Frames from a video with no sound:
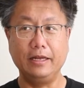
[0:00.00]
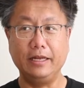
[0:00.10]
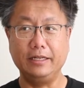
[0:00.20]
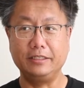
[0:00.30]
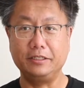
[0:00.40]

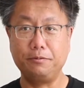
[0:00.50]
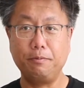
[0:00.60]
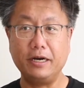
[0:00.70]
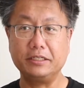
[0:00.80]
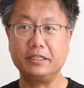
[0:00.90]
It's
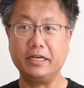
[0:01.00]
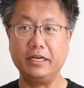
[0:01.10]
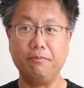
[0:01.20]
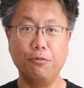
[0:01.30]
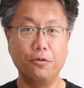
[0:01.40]

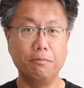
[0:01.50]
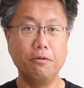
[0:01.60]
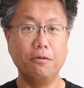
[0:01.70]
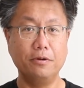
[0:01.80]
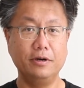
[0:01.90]
especially more
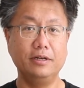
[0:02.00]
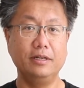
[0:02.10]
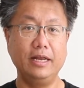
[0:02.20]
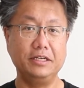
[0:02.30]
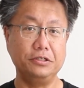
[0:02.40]

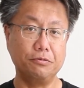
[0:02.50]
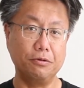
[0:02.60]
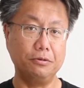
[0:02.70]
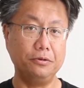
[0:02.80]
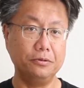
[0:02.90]
important as you
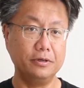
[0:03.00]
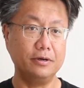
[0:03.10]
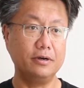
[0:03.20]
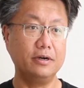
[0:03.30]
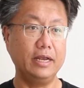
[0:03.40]
grow
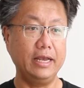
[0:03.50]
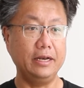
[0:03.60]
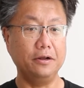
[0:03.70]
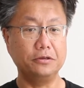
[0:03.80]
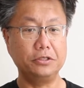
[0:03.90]
older,
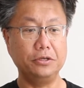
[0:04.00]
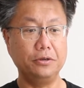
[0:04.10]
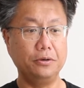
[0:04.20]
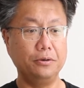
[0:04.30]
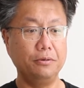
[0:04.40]
and
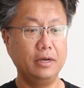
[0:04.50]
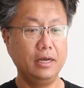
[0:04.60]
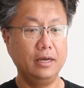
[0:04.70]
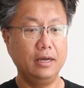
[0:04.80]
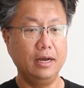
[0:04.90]
also
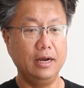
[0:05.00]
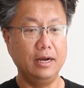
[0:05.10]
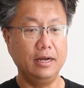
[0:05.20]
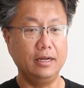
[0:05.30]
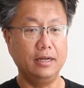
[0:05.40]

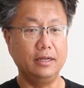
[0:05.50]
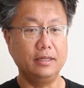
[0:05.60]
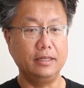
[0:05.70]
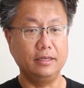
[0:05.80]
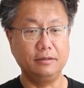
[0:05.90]

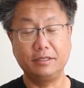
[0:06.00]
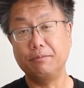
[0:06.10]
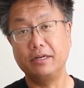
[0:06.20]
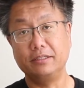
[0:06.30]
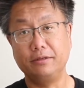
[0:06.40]

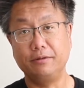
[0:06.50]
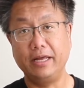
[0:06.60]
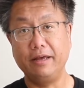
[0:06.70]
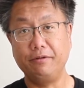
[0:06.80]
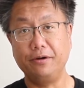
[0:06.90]
sometimes the
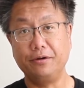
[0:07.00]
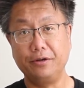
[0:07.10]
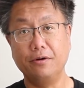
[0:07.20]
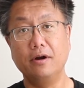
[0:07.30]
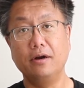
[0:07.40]
heavier
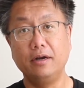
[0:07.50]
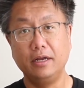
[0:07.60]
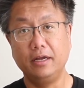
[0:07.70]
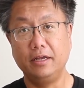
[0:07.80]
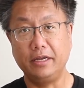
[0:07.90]
you are,
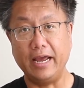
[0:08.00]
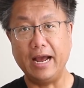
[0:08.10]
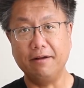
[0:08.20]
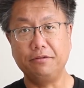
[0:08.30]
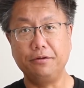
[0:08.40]
you have